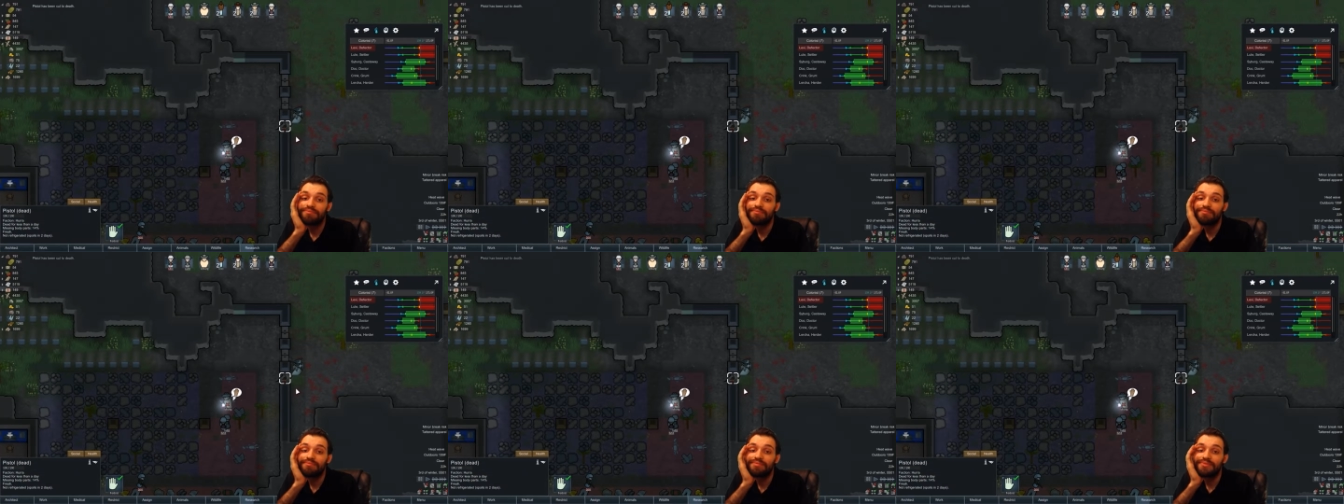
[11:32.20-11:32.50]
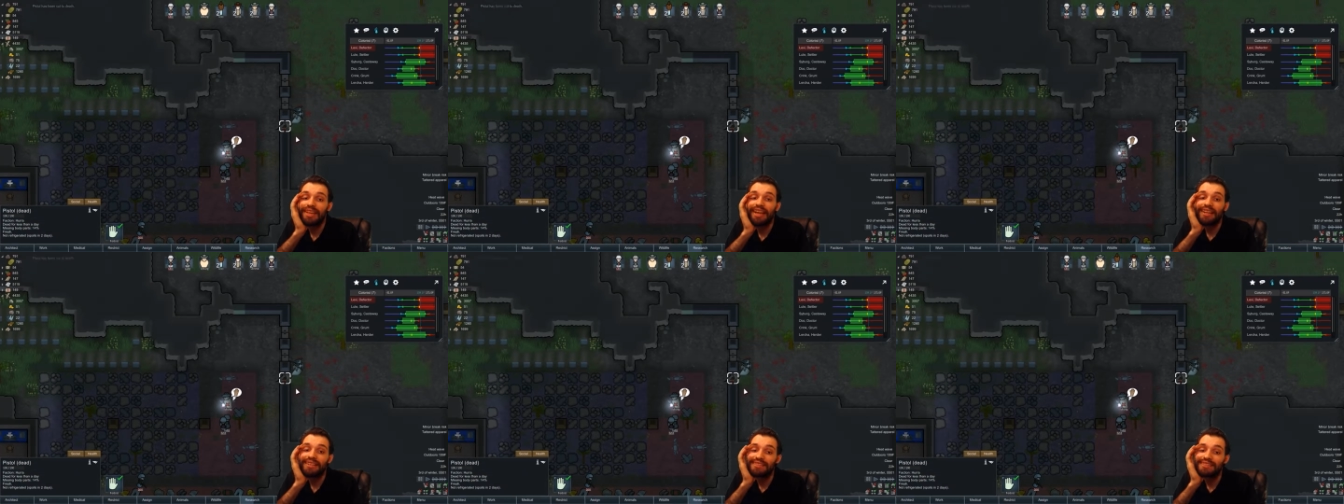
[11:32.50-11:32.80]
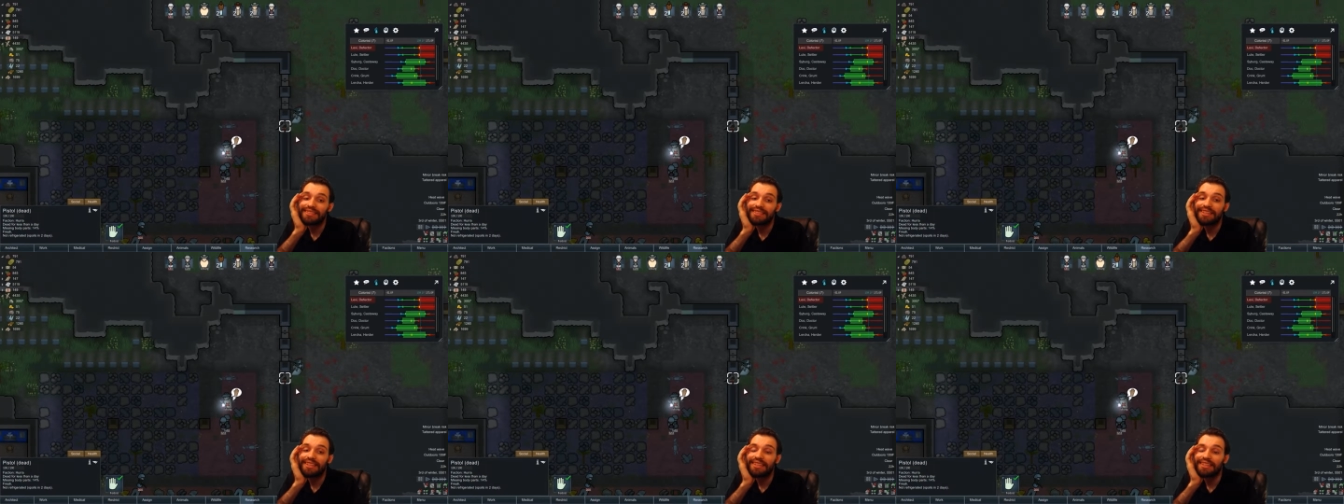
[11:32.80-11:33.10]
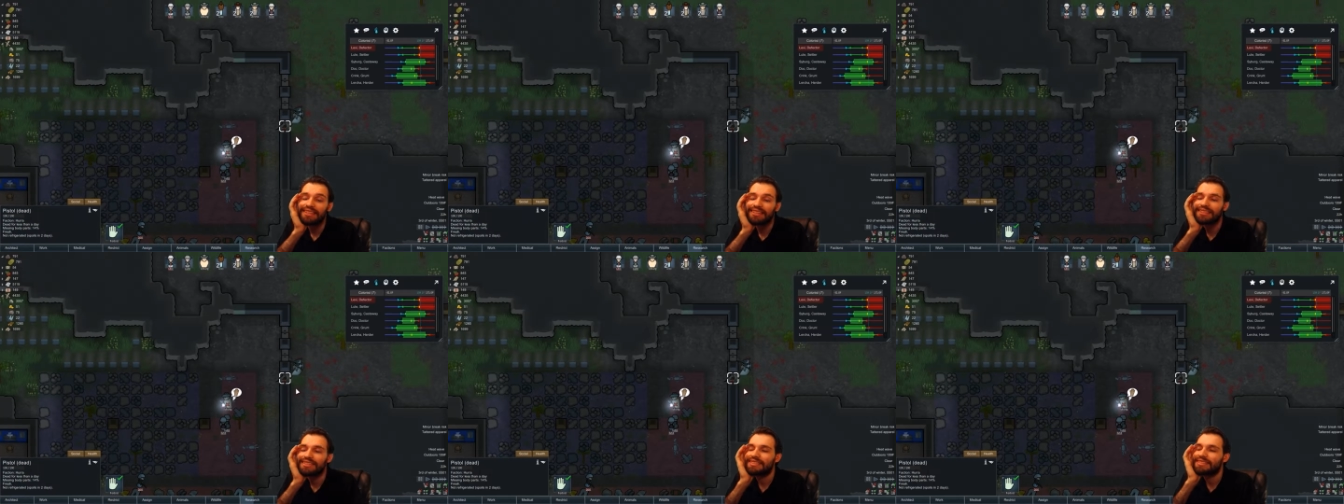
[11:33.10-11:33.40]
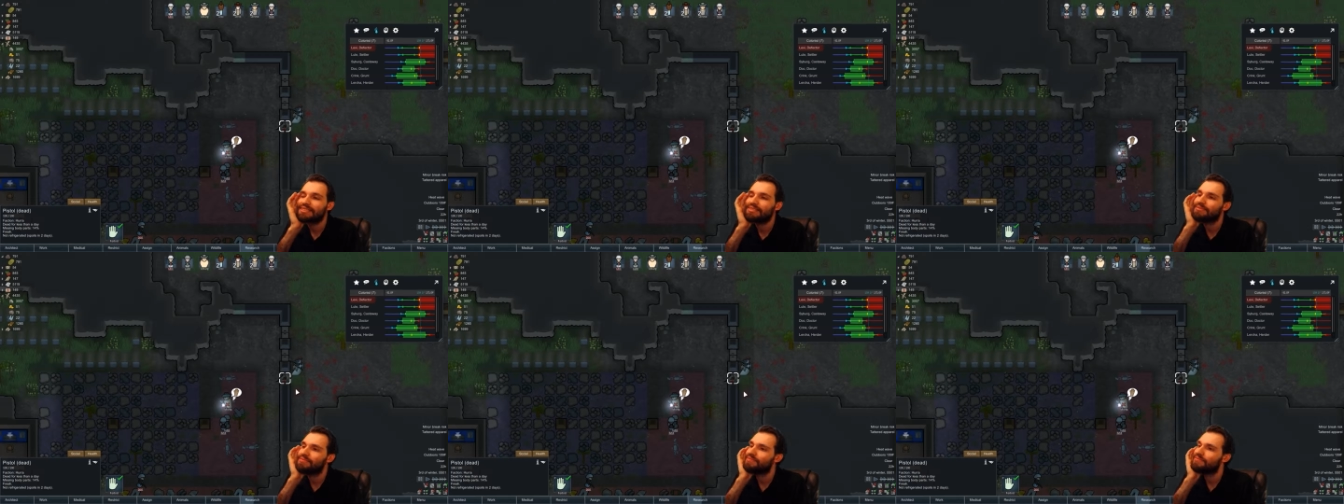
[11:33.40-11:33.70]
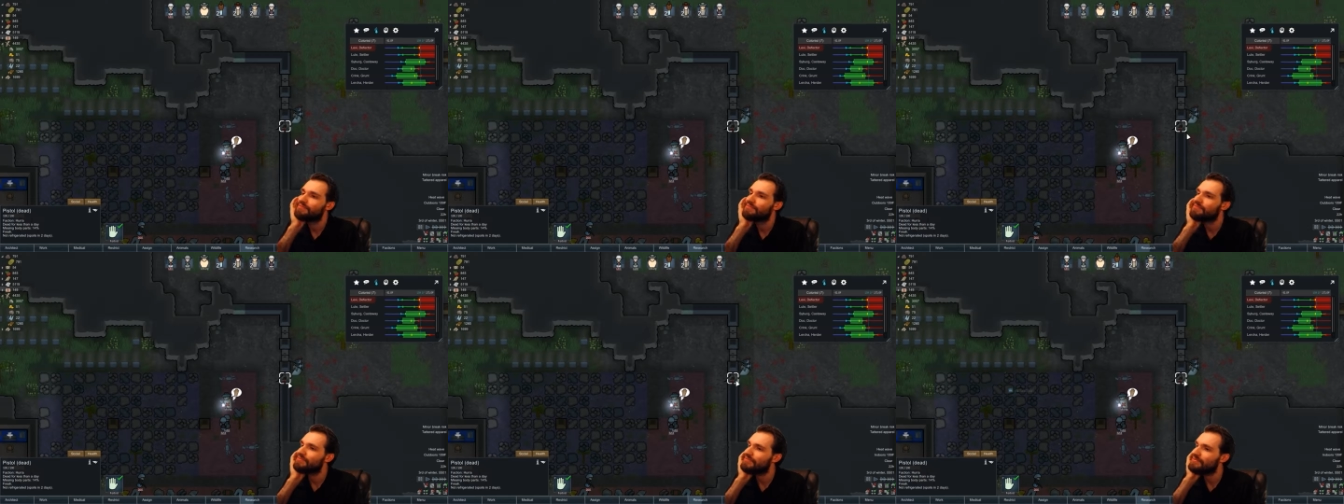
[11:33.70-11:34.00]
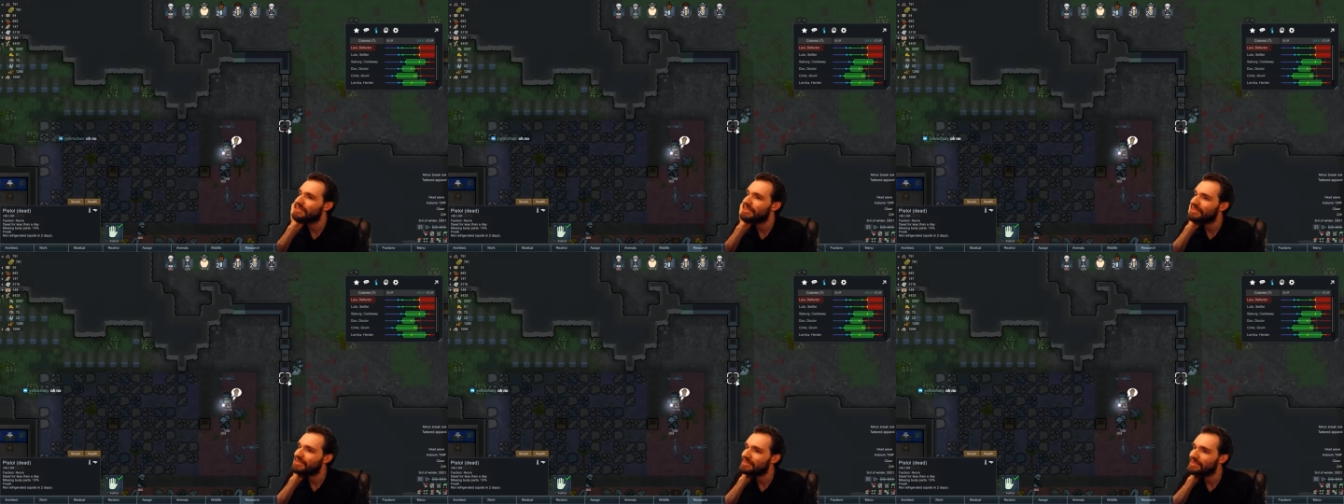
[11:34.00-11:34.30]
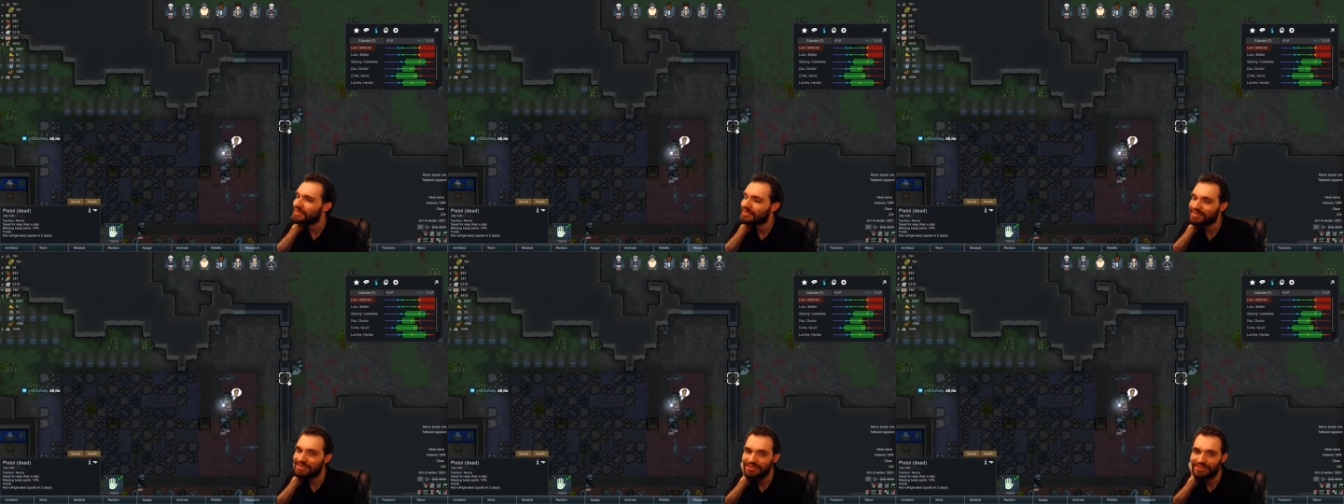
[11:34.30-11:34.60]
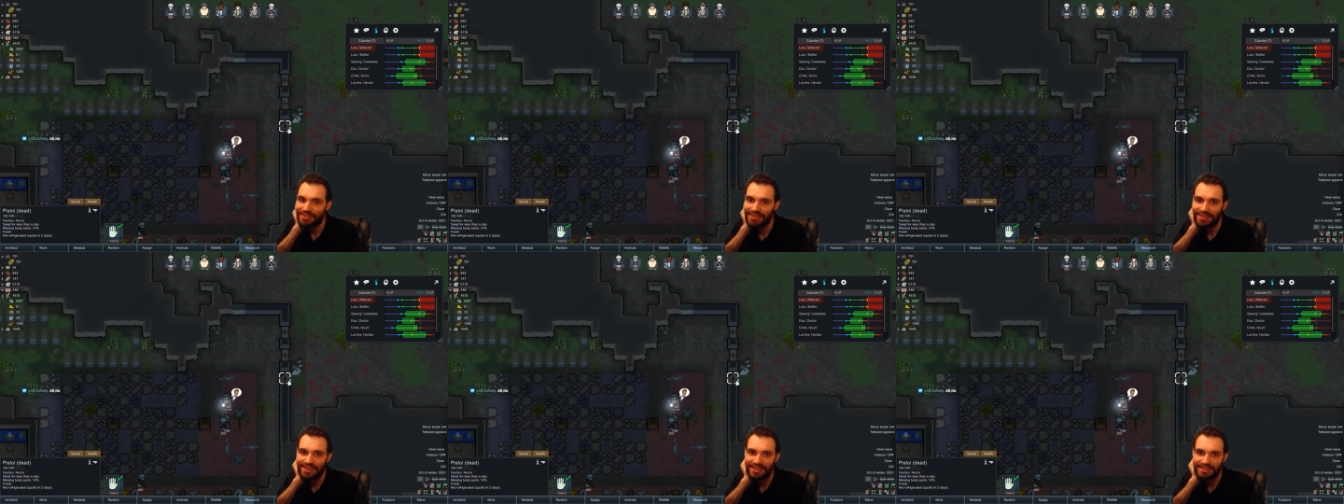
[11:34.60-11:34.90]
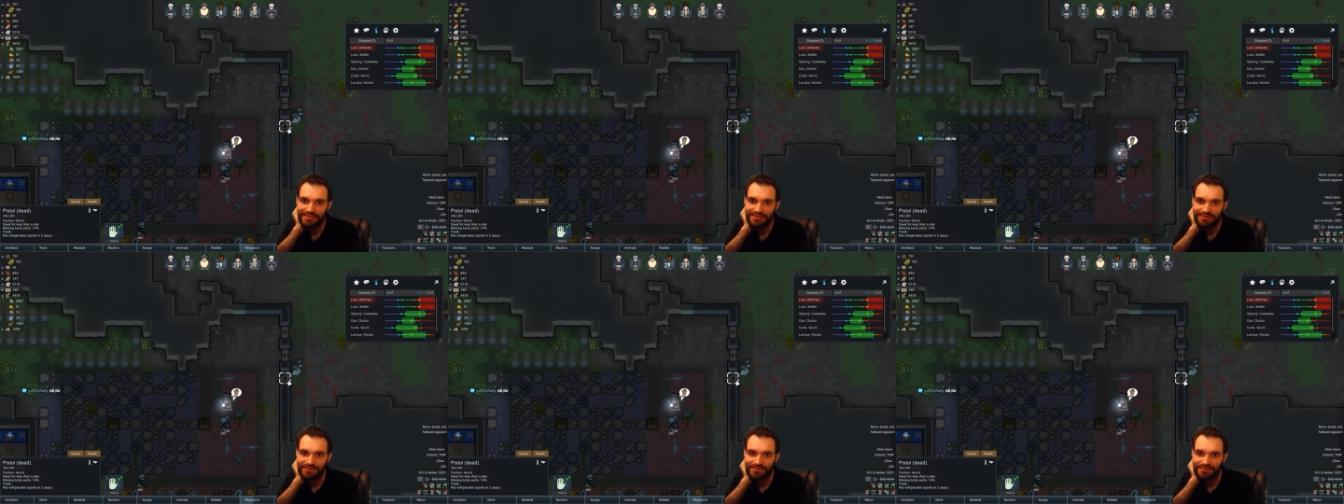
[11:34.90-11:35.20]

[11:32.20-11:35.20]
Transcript: that sucks. That sucks a lot.